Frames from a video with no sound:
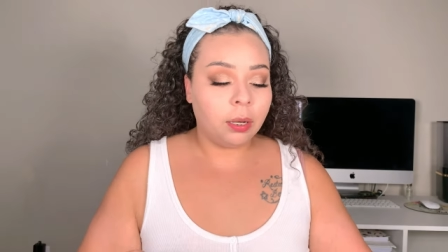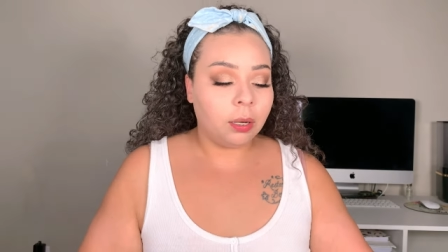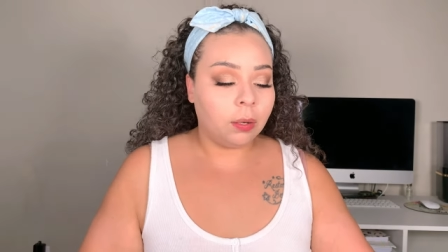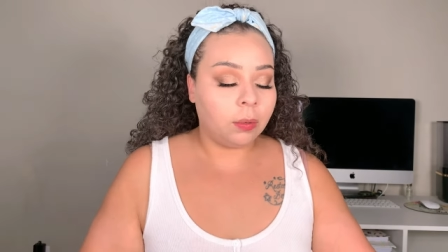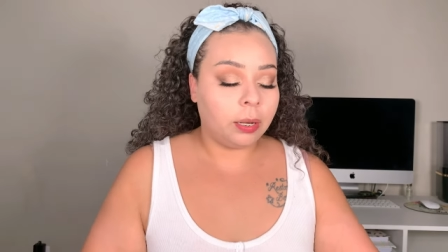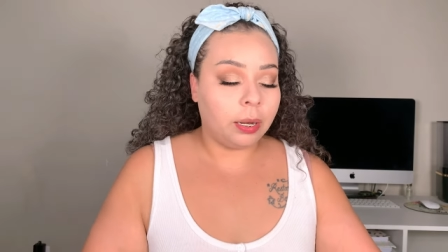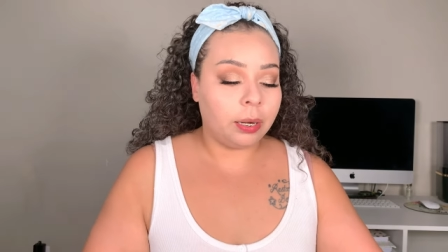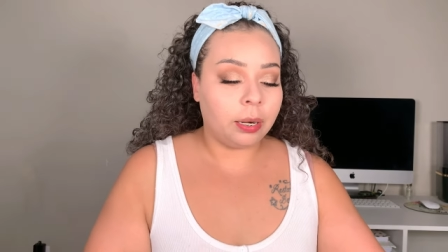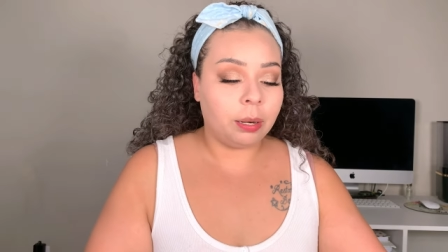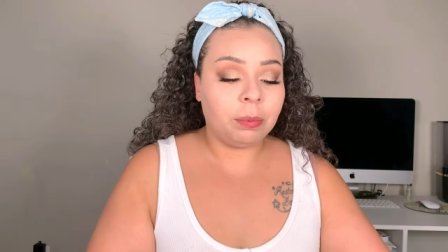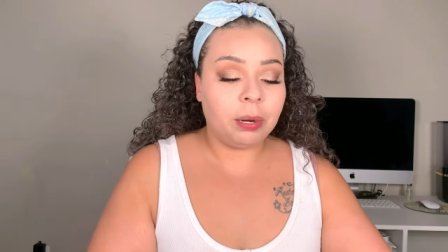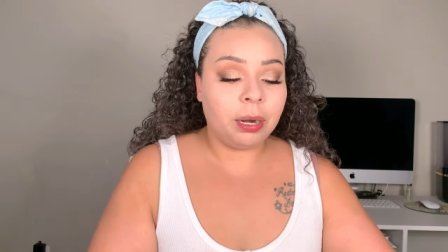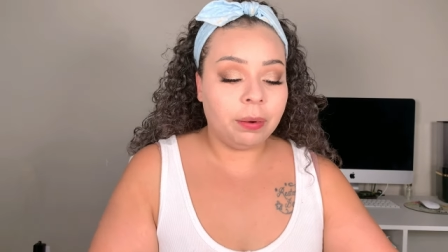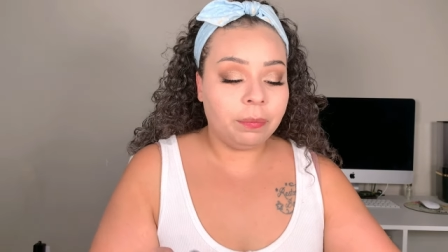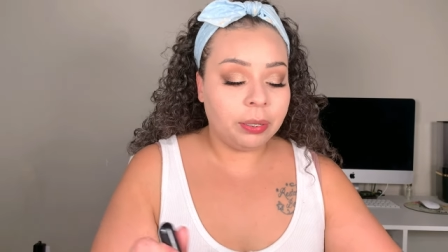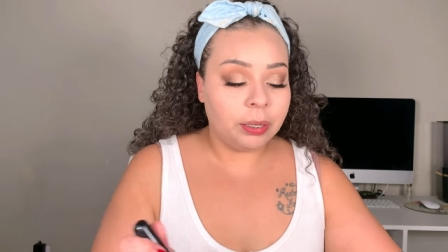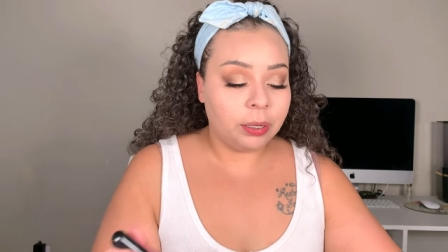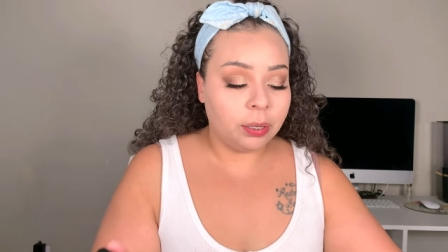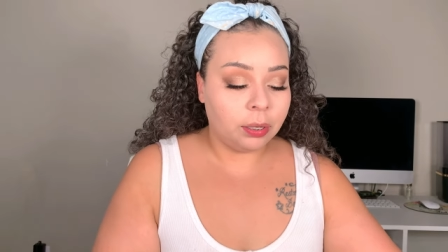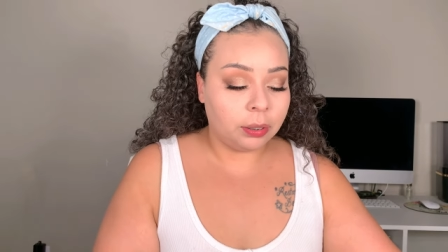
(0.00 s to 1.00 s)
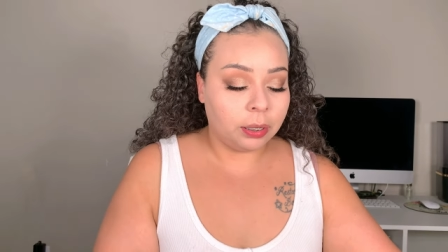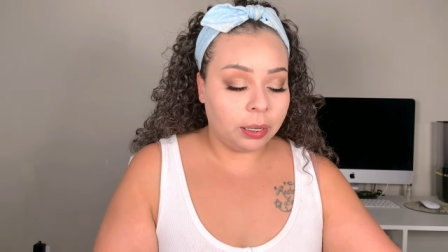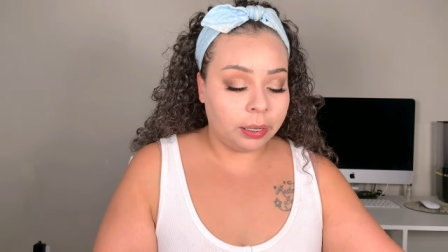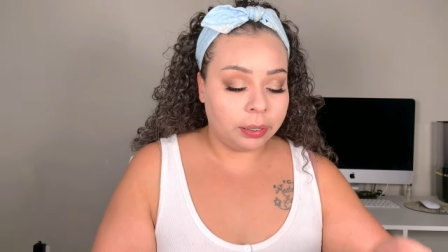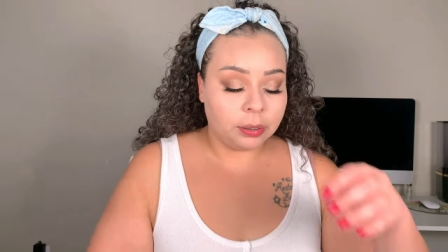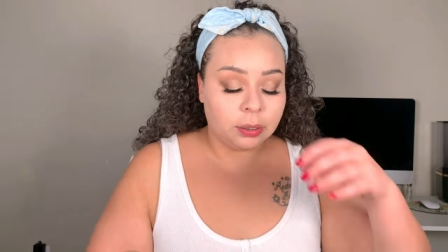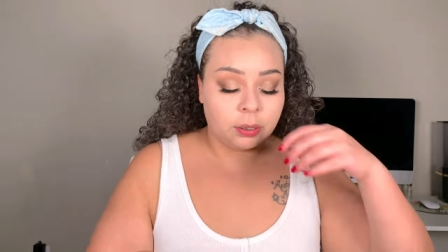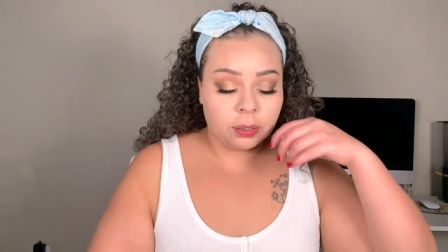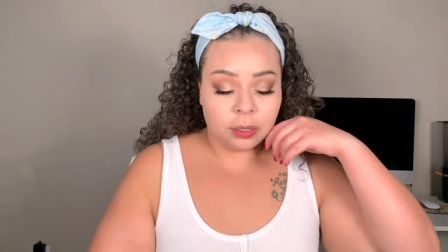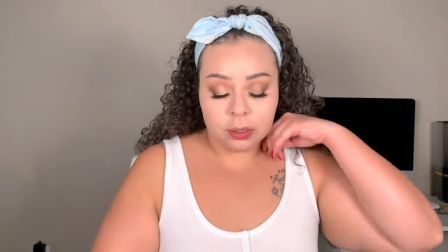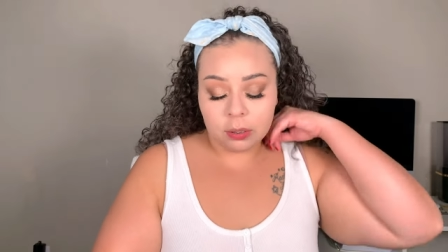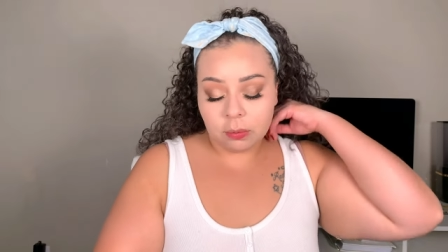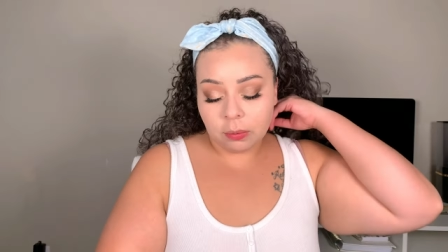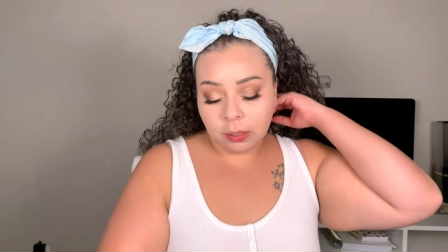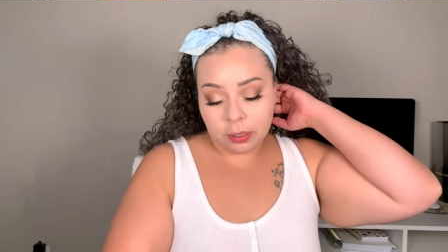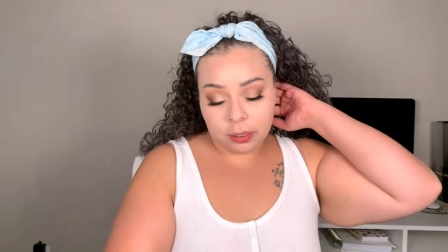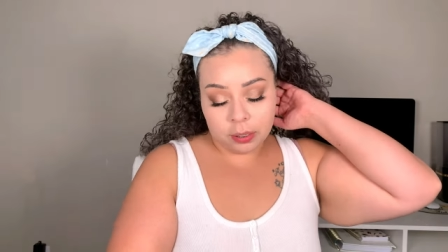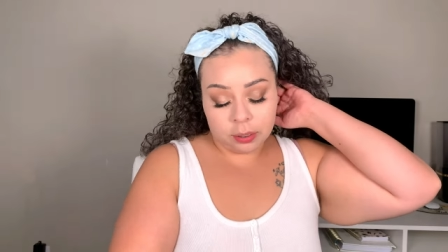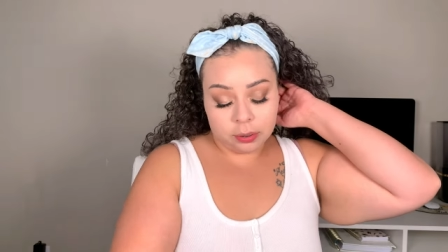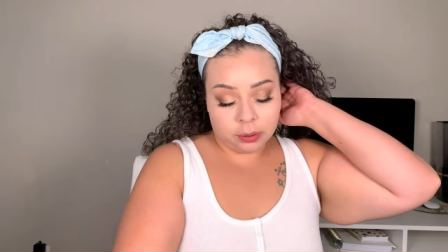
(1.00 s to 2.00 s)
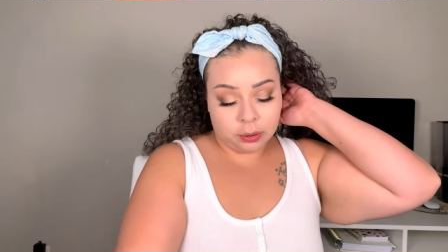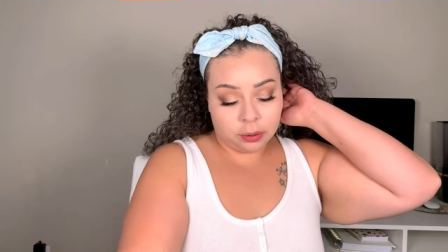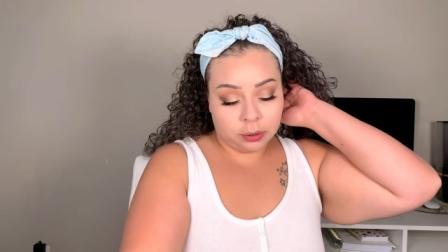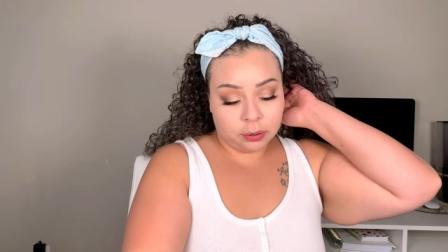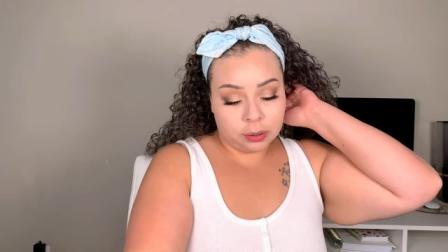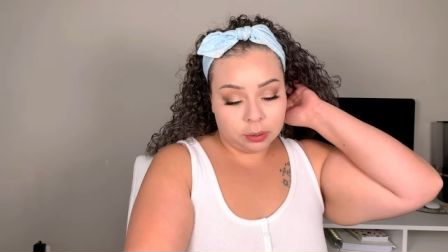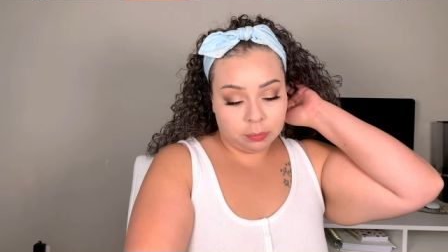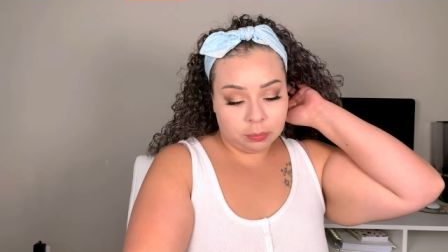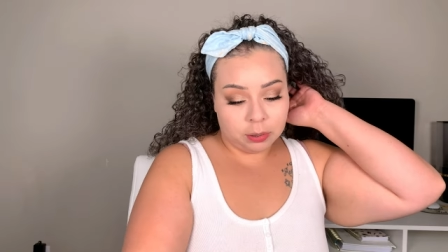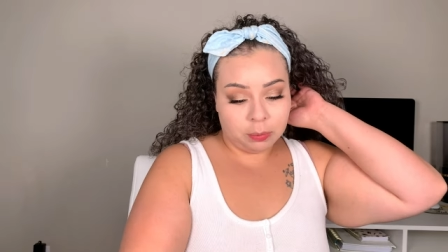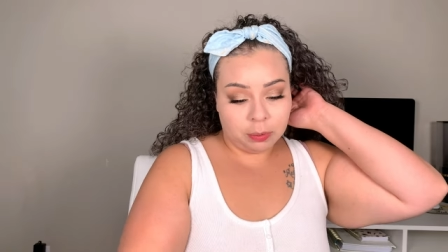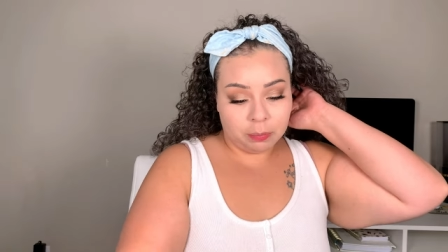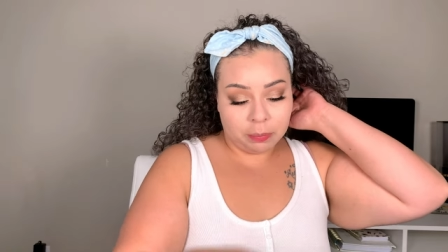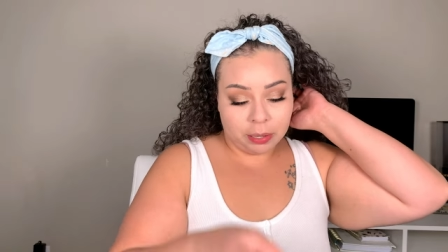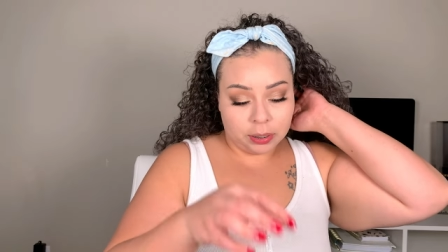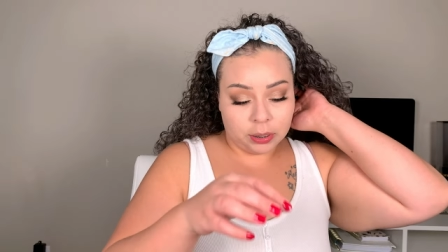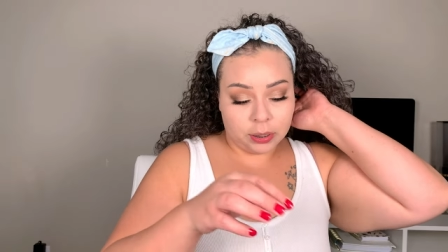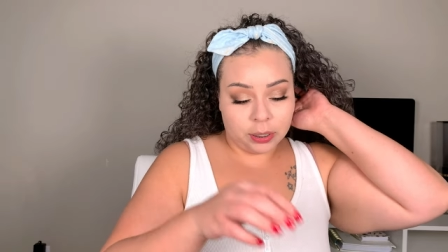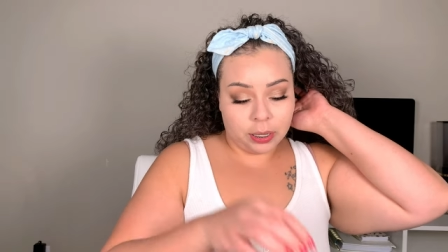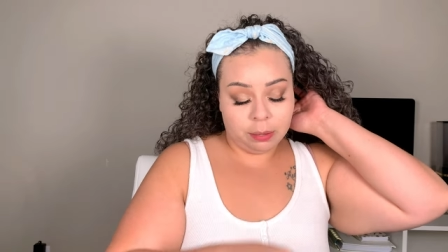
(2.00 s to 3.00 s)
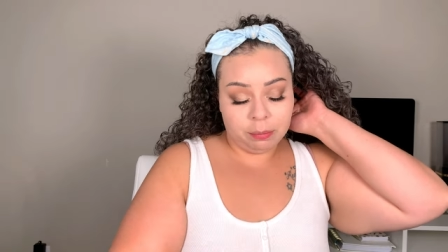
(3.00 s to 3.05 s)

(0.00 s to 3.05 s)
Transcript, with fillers: Okay, and I bought everything online, so that's why nothing seems to be matching.